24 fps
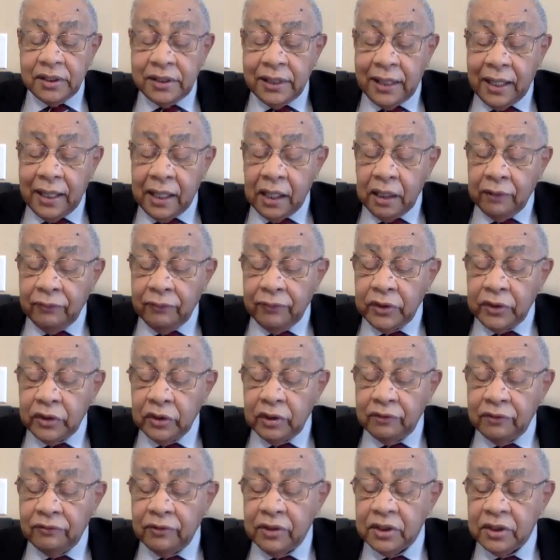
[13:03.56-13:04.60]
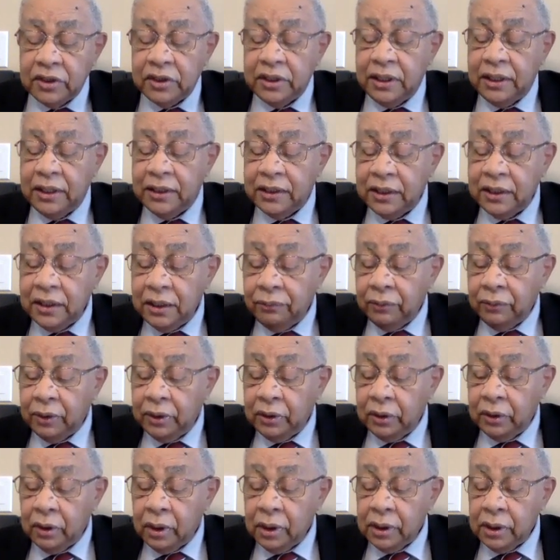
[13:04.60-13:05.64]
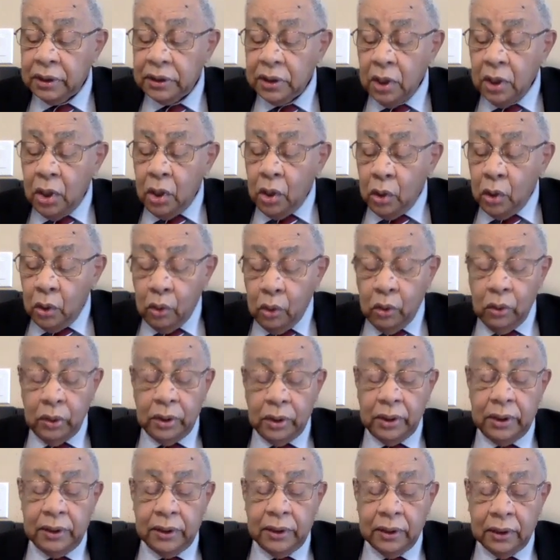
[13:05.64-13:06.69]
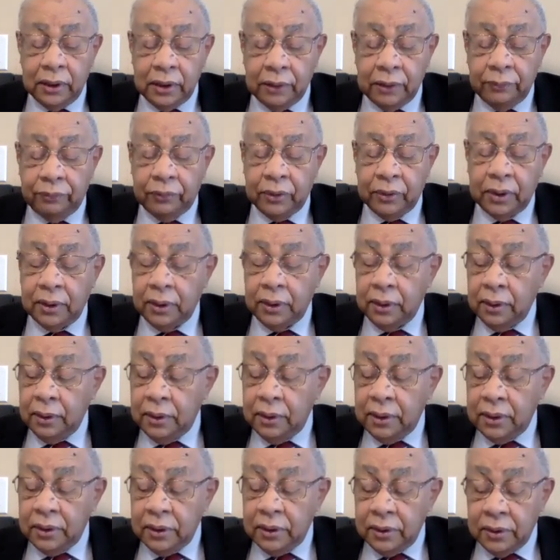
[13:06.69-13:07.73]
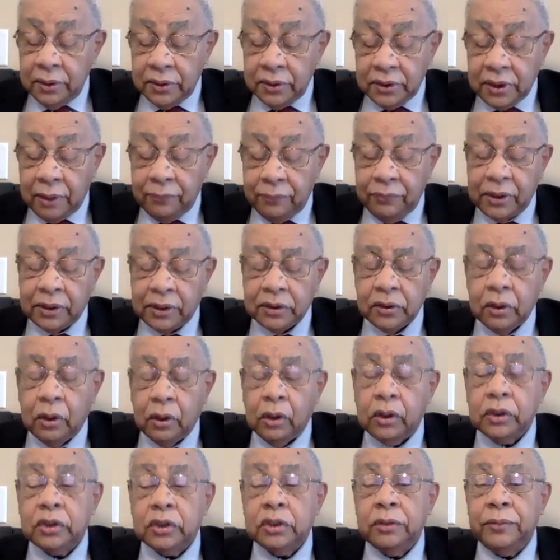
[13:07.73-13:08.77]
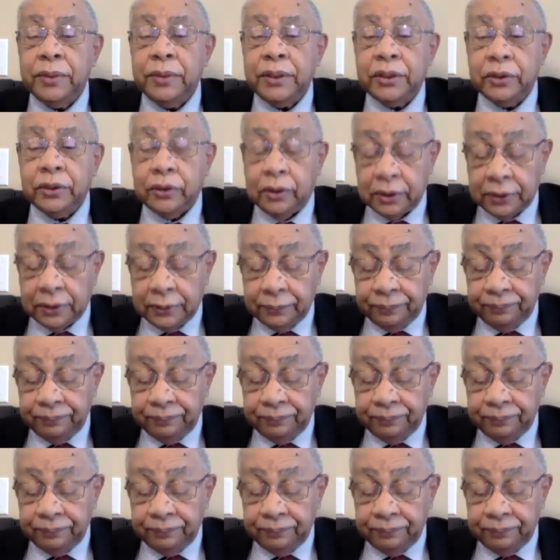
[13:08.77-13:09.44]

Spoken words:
the end of a university is liberal knowledge, only the liberal subjects ought to be taught.